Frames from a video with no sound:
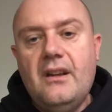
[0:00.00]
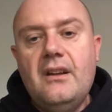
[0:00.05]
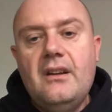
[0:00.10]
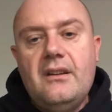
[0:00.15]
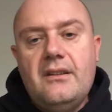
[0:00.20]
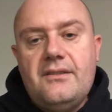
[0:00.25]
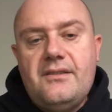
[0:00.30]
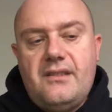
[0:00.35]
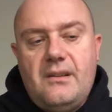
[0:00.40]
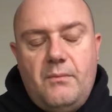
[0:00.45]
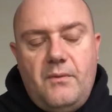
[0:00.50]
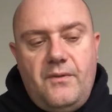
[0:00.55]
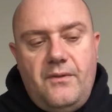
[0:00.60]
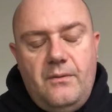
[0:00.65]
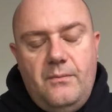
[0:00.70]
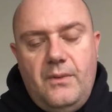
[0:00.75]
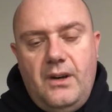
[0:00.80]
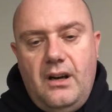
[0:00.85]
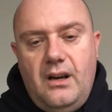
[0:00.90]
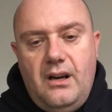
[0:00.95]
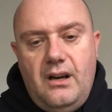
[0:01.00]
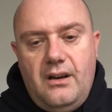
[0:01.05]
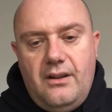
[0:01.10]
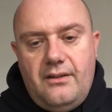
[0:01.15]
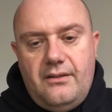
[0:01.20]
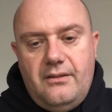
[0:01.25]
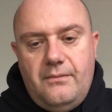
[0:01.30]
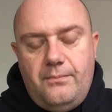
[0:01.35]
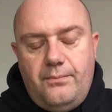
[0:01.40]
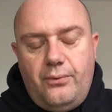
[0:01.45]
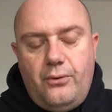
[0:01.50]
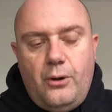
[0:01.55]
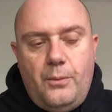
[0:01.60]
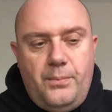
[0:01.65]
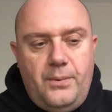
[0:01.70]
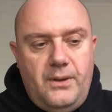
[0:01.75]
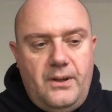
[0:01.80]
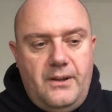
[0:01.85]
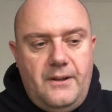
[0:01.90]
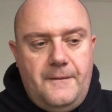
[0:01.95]
Some of them are the
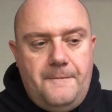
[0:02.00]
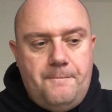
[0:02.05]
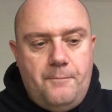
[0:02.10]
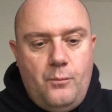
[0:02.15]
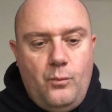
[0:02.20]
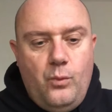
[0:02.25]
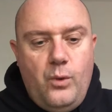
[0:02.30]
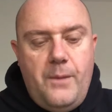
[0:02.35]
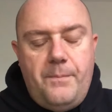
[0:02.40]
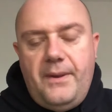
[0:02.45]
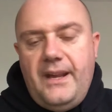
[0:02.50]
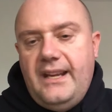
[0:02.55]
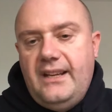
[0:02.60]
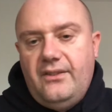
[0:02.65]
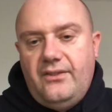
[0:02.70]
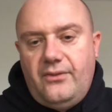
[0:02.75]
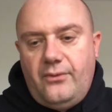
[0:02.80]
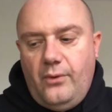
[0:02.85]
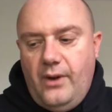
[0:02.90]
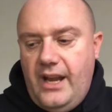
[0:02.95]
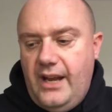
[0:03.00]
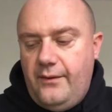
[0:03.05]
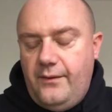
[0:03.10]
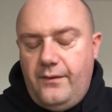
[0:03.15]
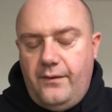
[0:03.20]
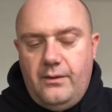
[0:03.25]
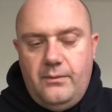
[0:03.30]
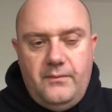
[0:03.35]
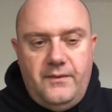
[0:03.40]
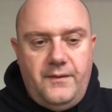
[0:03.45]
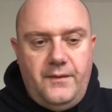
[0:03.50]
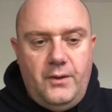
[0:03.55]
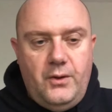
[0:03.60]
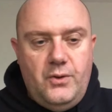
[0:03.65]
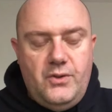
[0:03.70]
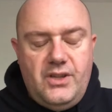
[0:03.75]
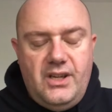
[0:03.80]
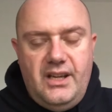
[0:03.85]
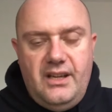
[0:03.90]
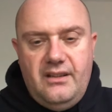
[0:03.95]
proper whipping thread from
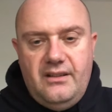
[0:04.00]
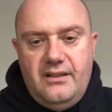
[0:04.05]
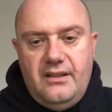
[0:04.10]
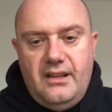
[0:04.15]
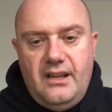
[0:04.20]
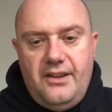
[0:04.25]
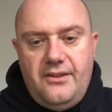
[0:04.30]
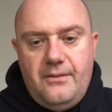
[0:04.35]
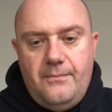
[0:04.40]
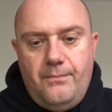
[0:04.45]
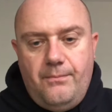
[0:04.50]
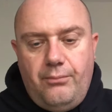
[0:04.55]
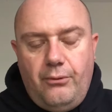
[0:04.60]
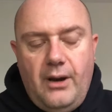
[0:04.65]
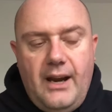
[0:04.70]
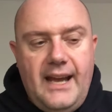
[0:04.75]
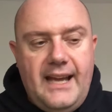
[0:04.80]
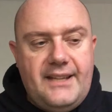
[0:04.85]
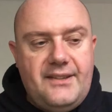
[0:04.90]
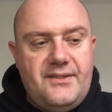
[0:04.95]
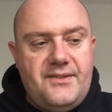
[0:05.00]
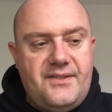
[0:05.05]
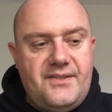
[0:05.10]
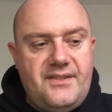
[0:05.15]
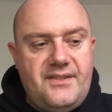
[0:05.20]
Fuji and other brands,